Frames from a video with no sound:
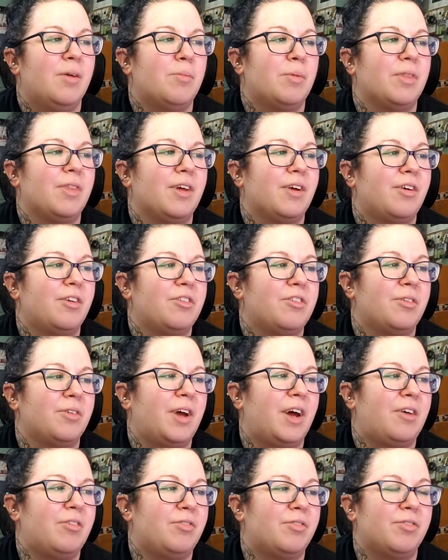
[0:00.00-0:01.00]
but they also
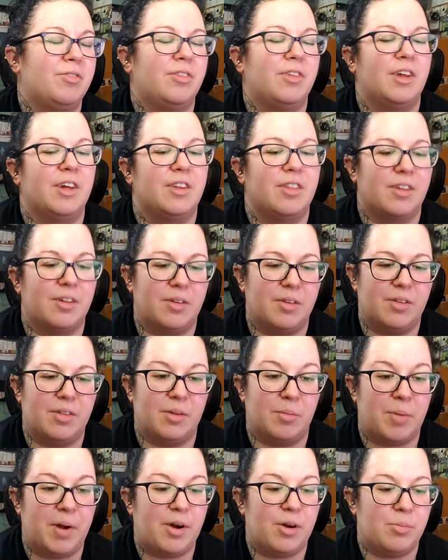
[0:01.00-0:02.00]
have, like, the
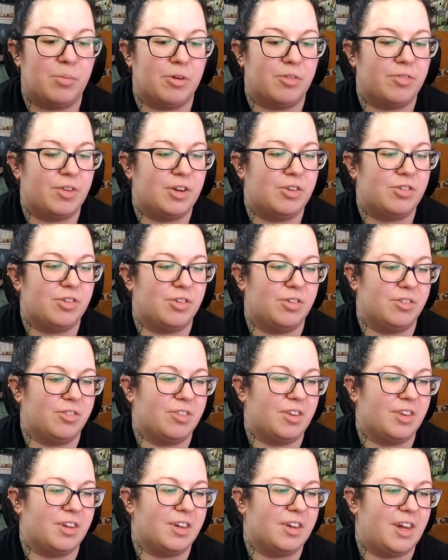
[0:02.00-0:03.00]

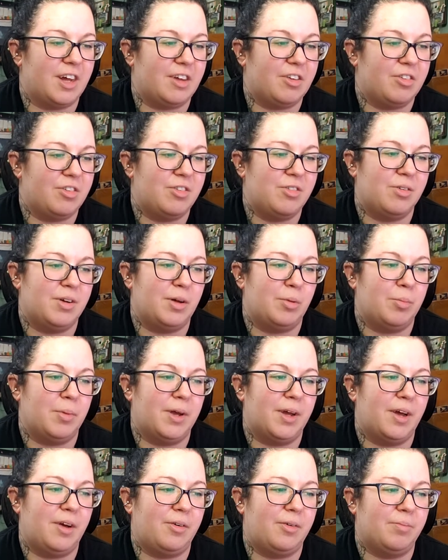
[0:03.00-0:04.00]
paraprofessionals in the class too
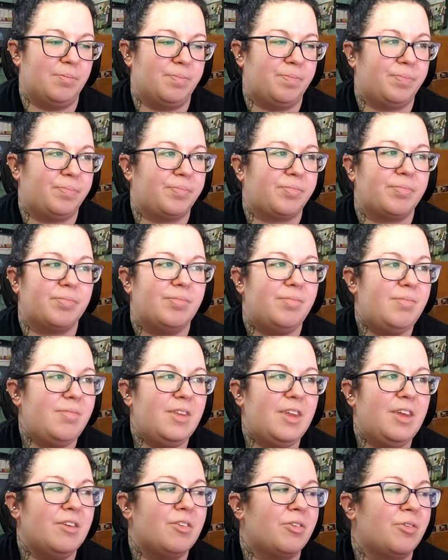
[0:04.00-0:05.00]
helping out.
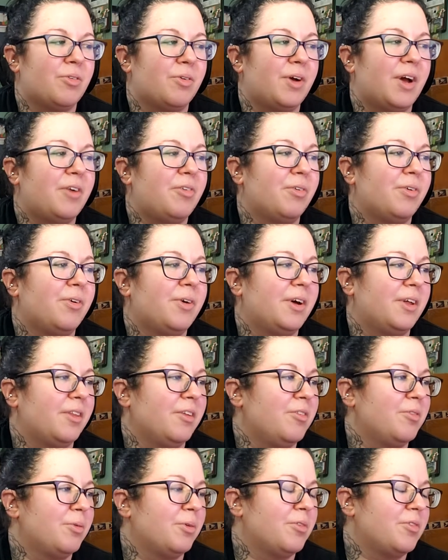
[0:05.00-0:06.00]
So I don't know how
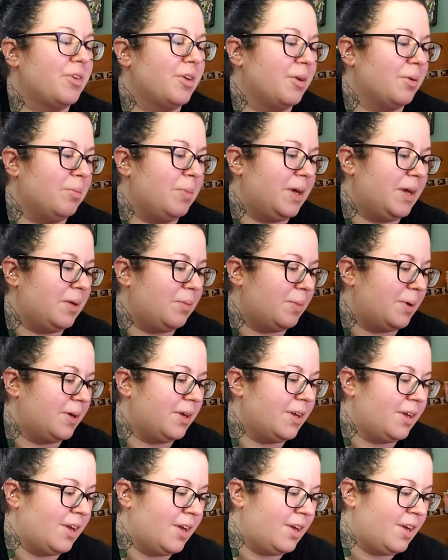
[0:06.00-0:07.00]
this one's going to be,
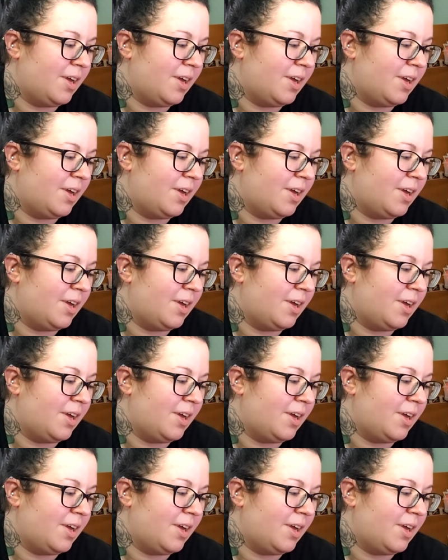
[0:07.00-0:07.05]
but